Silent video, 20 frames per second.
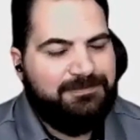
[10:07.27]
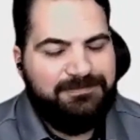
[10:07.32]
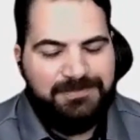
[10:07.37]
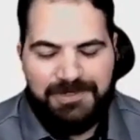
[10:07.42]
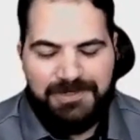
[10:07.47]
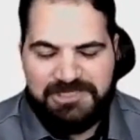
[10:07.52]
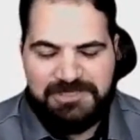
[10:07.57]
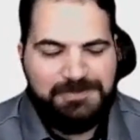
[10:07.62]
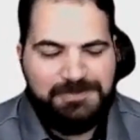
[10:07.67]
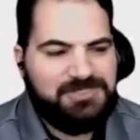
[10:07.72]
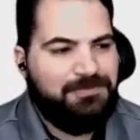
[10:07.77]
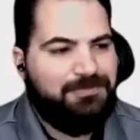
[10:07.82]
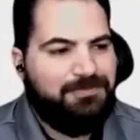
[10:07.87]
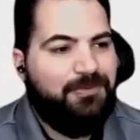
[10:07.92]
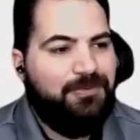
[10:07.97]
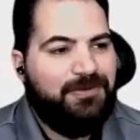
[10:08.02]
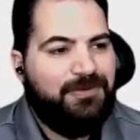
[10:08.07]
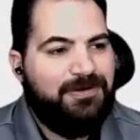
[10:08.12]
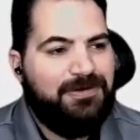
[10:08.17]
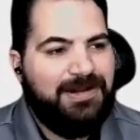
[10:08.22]
customer
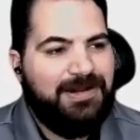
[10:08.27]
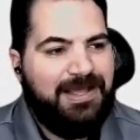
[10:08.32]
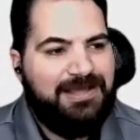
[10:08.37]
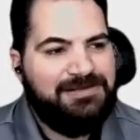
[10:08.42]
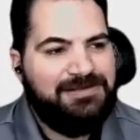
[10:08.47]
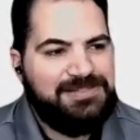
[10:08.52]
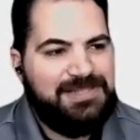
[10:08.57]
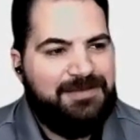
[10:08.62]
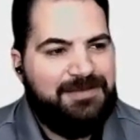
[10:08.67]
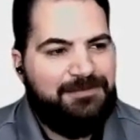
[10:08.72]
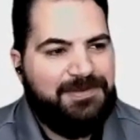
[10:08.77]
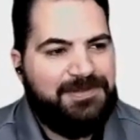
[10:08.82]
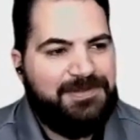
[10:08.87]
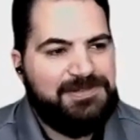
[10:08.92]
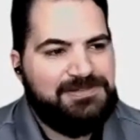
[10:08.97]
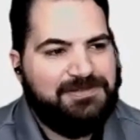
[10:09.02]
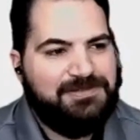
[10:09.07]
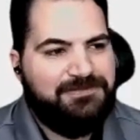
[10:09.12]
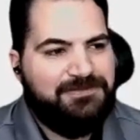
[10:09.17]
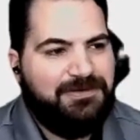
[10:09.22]
support? How's that been
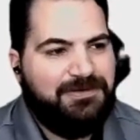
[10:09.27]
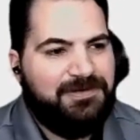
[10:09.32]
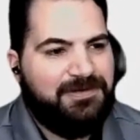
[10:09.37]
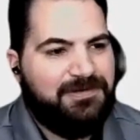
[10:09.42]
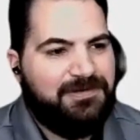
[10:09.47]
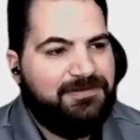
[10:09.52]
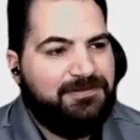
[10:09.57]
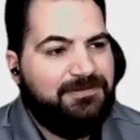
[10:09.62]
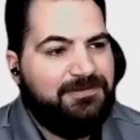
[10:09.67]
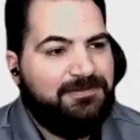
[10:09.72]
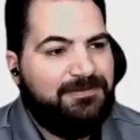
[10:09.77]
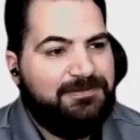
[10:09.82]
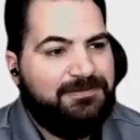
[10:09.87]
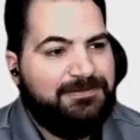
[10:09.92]
so far?